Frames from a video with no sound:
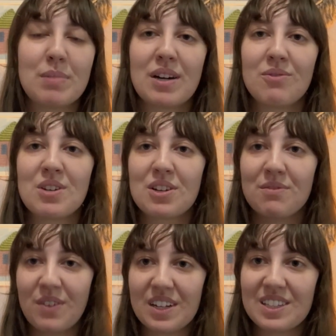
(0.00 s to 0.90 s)
but we could
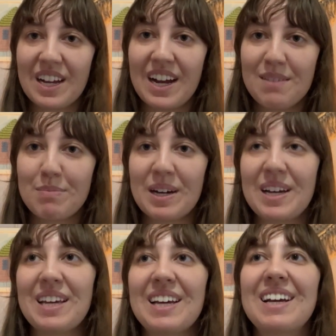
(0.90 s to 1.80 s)
fix that
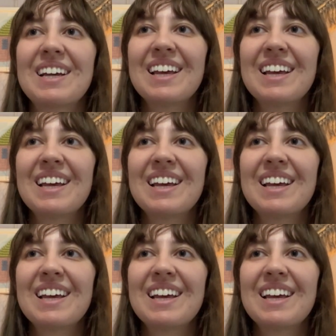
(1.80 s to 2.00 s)
by